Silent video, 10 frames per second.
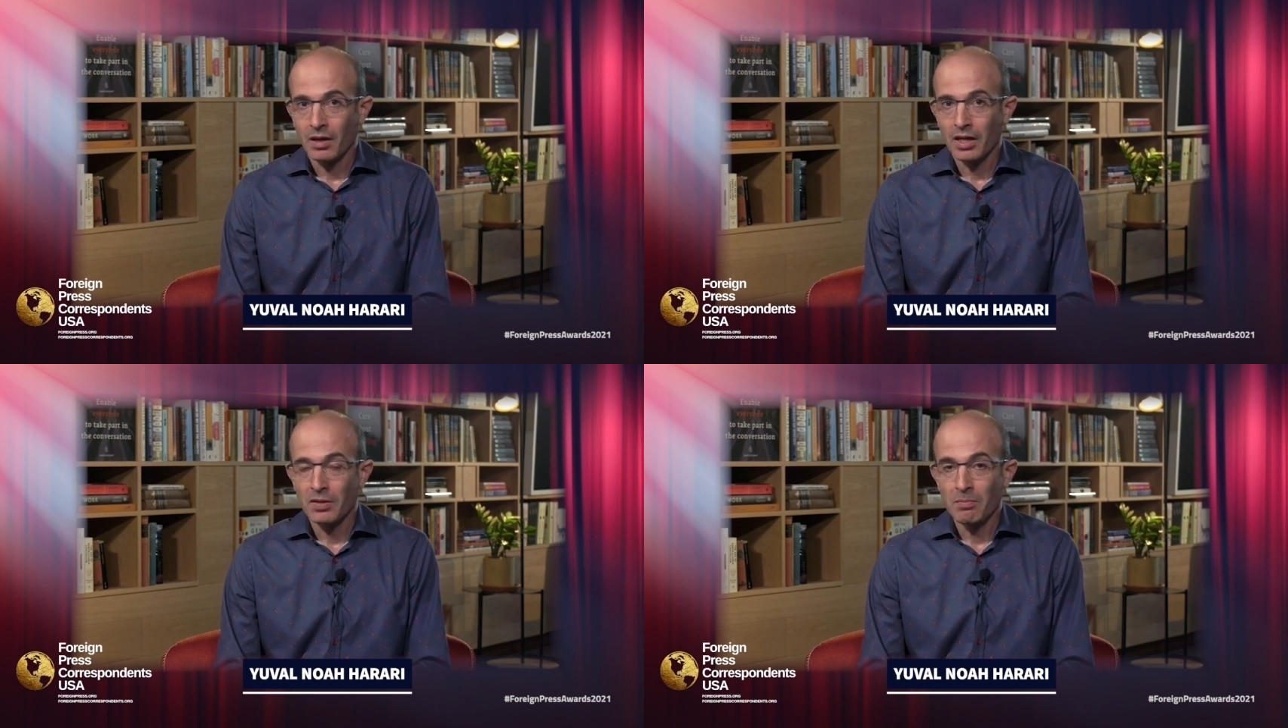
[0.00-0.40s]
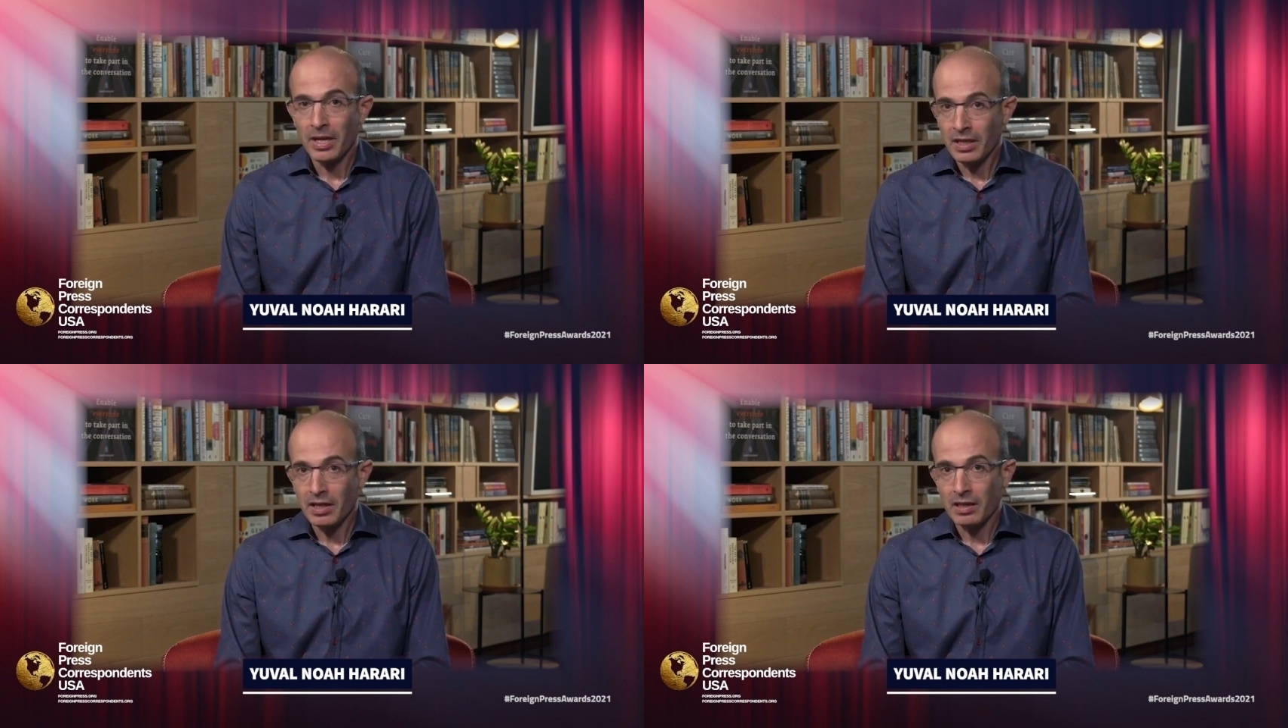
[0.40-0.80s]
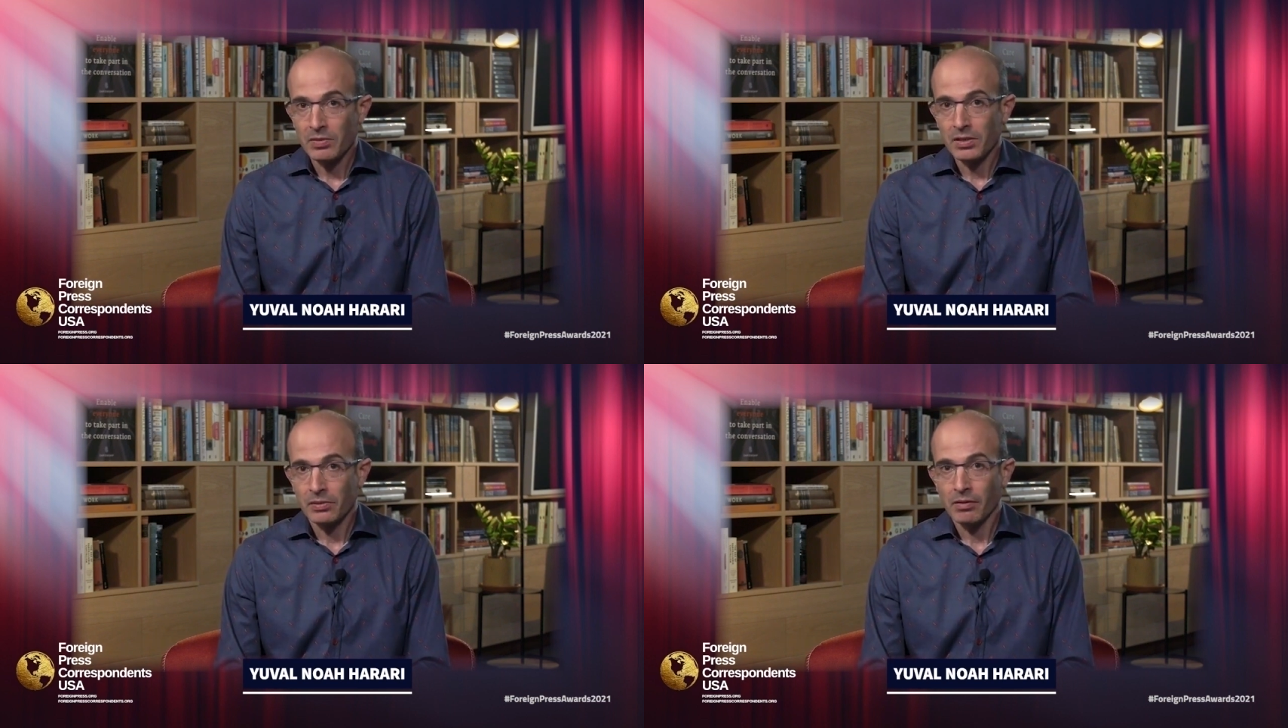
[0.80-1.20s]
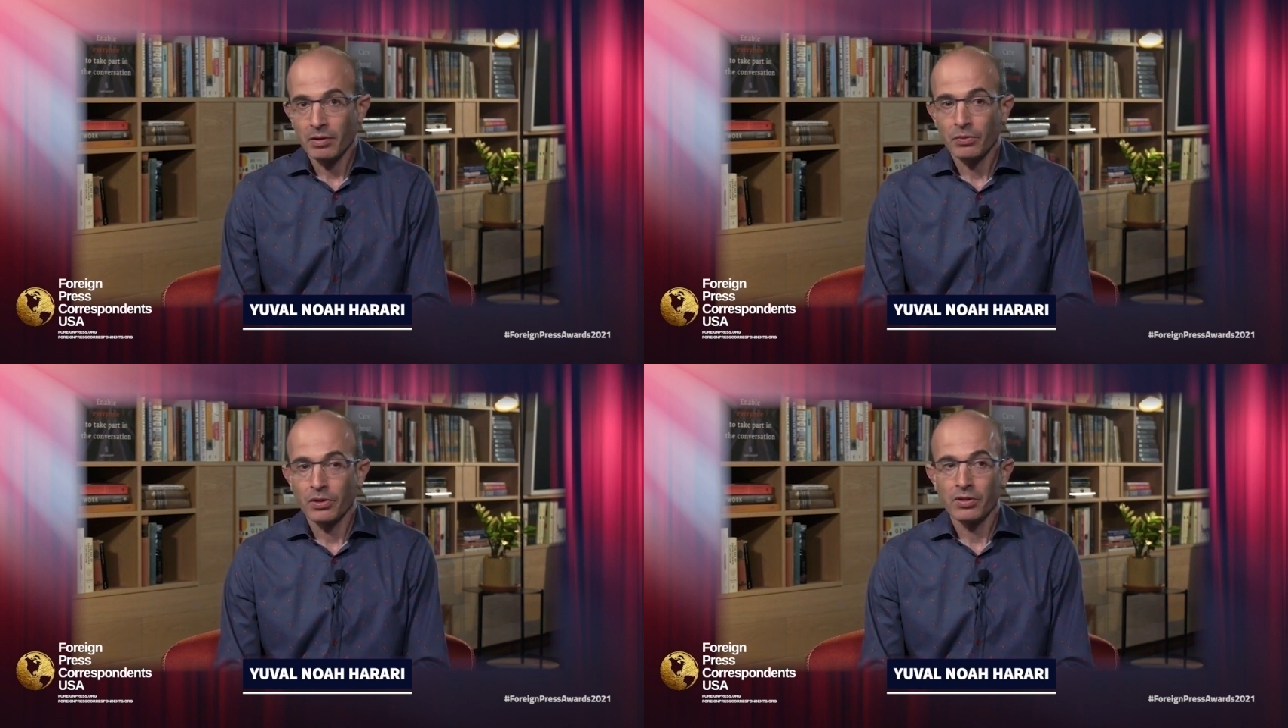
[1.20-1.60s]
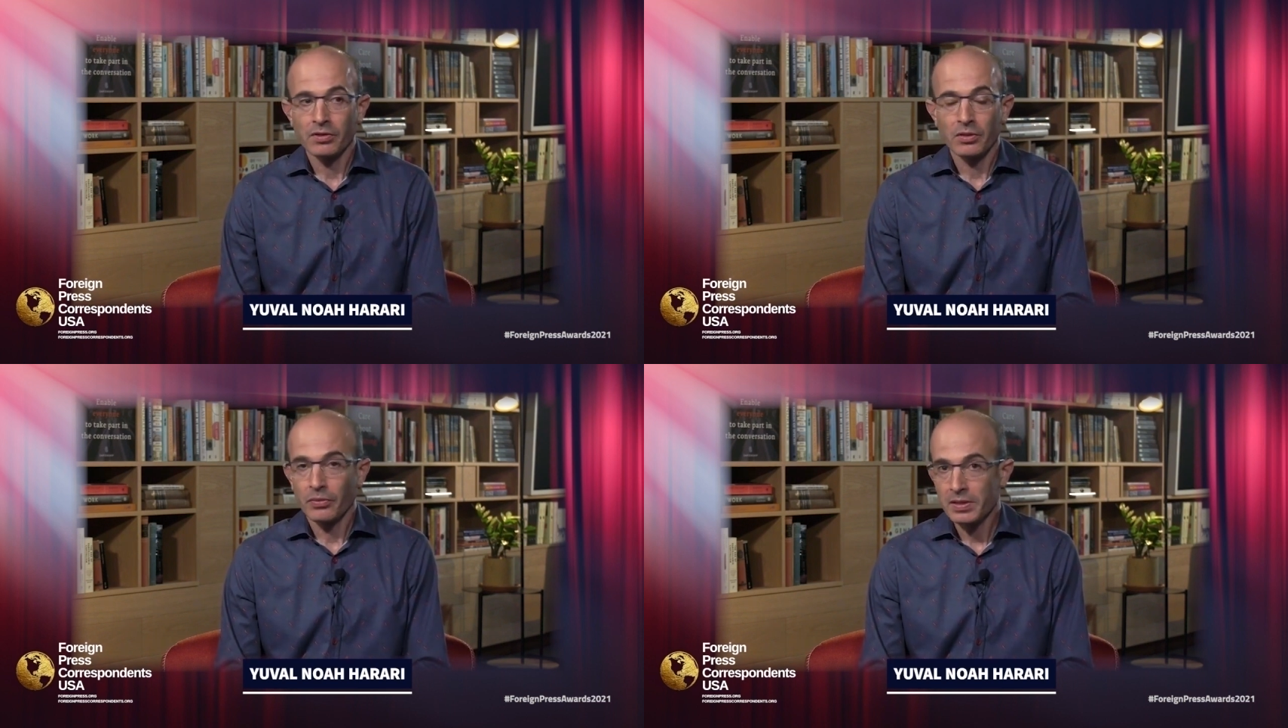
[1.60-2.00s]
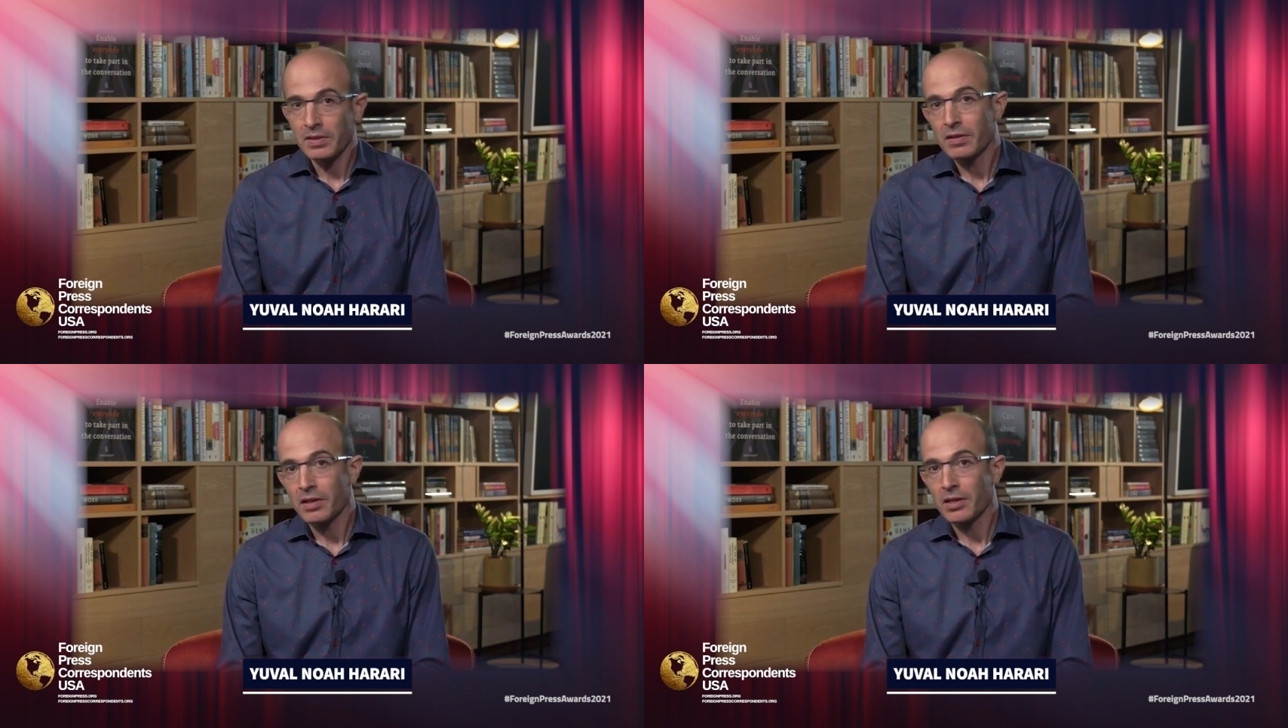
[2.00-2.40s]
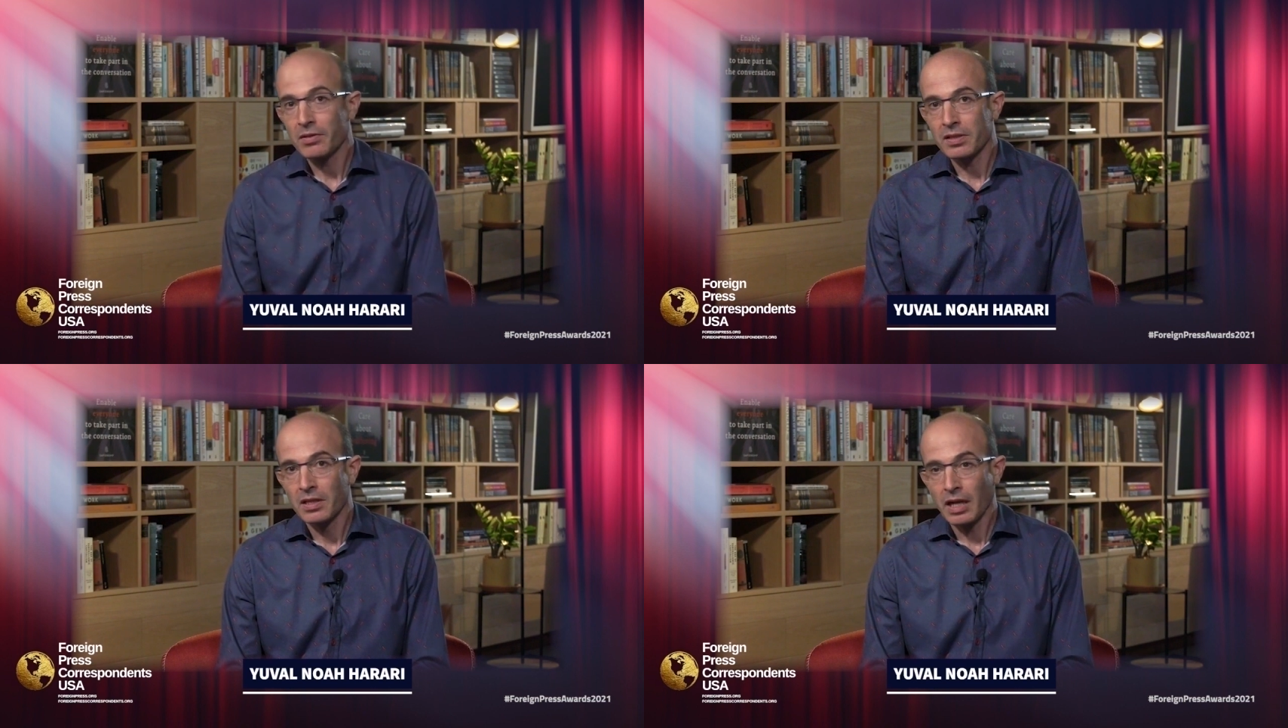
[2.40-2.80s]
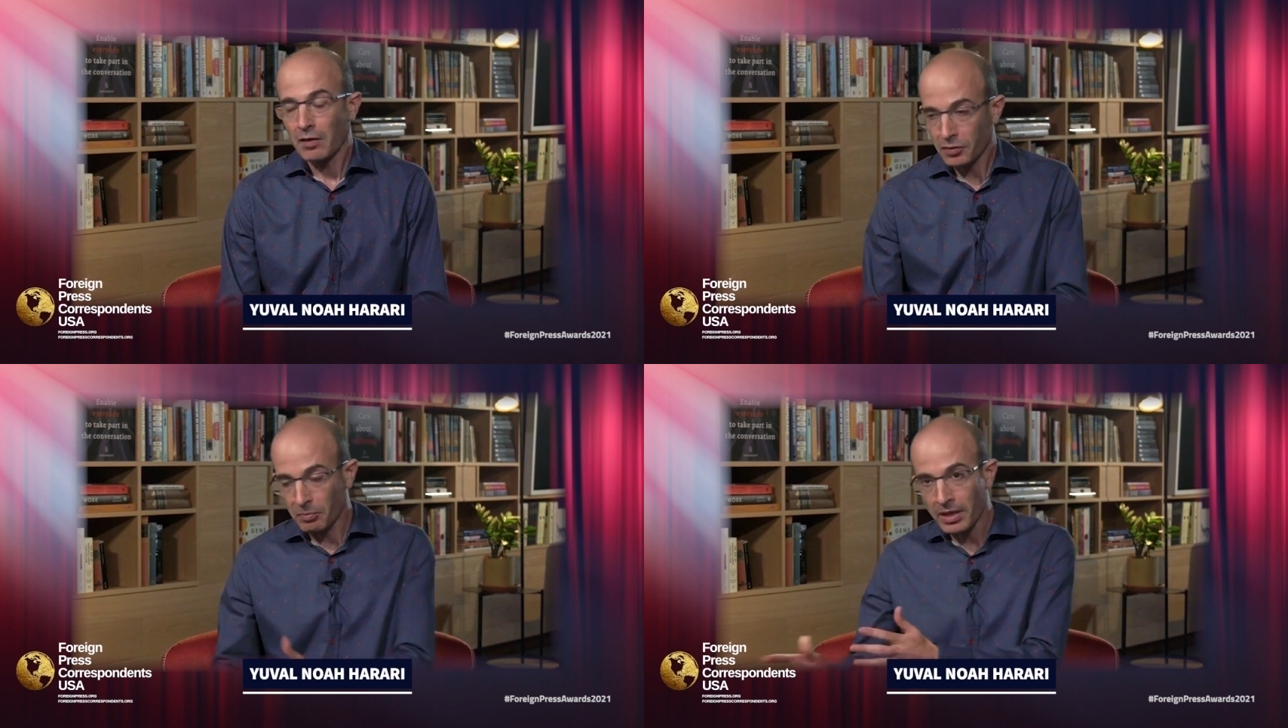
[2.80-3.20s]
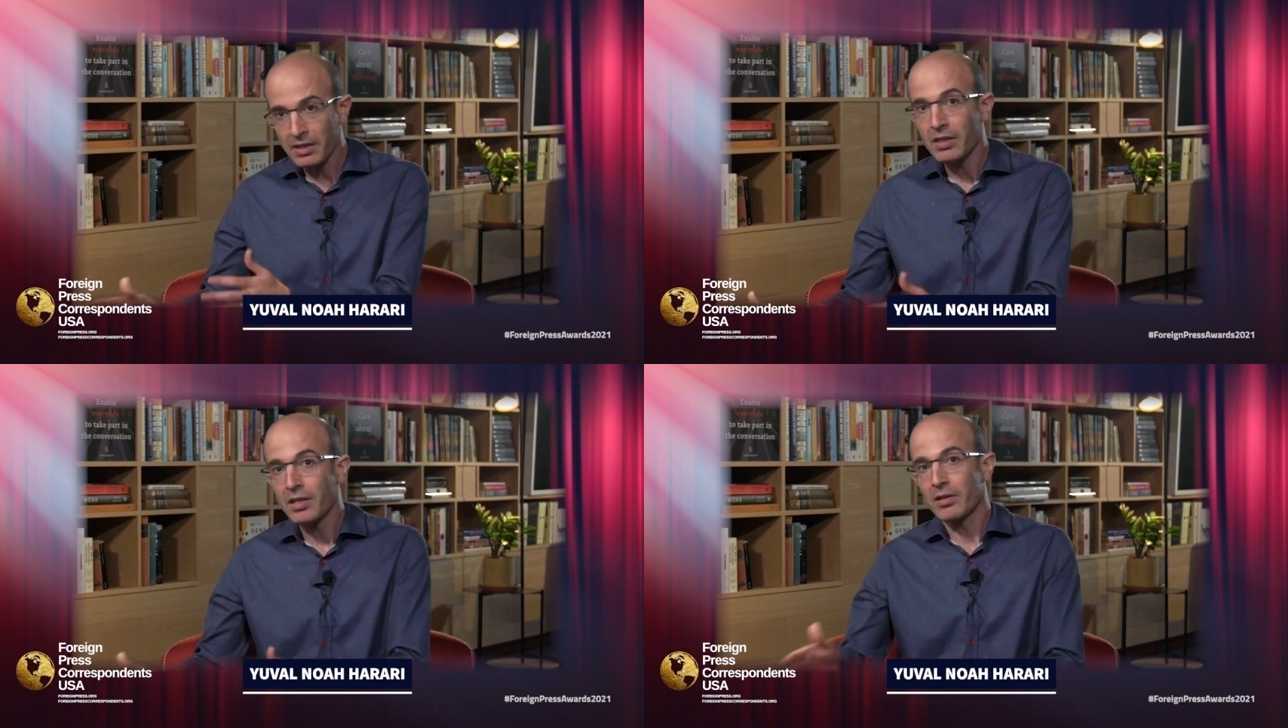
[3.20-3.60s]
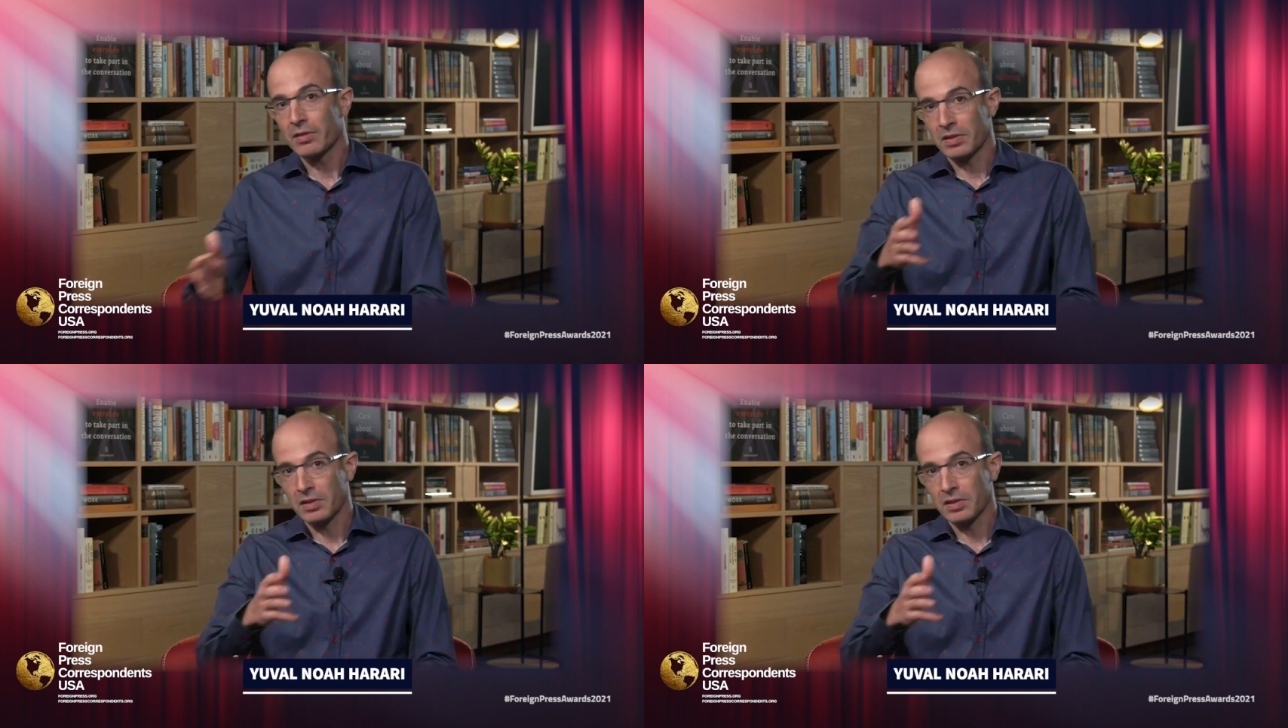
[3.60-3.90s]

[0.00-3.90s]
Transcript: In many countries around the world in recent years, after many years